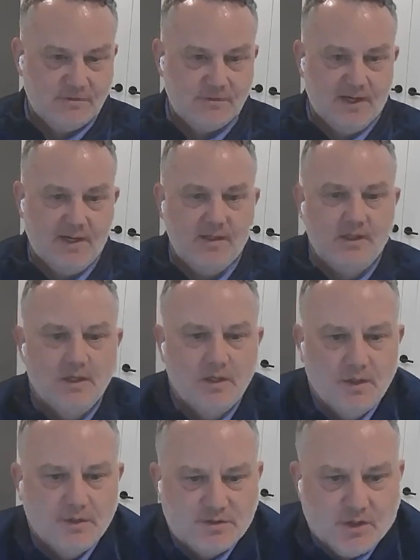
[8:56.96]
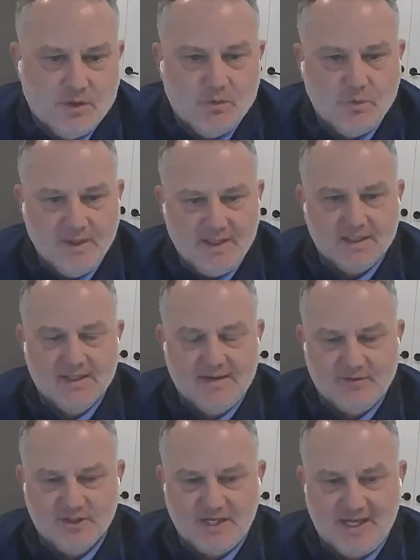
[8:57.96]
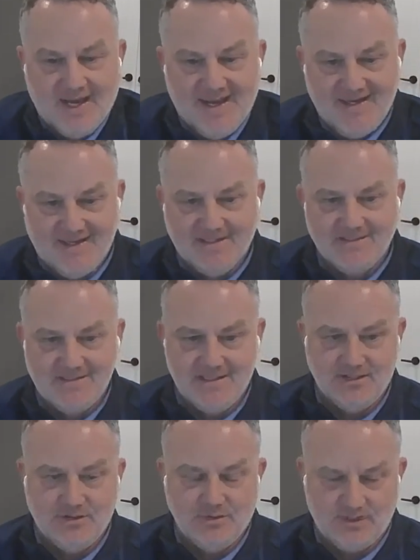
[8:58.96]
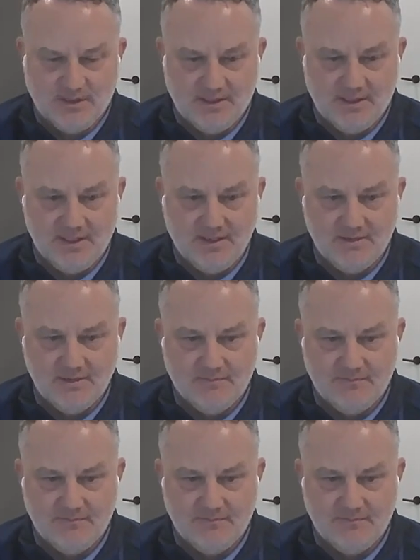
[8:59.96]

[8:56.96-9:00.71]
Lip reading: right? So we can leverage AI to continue to get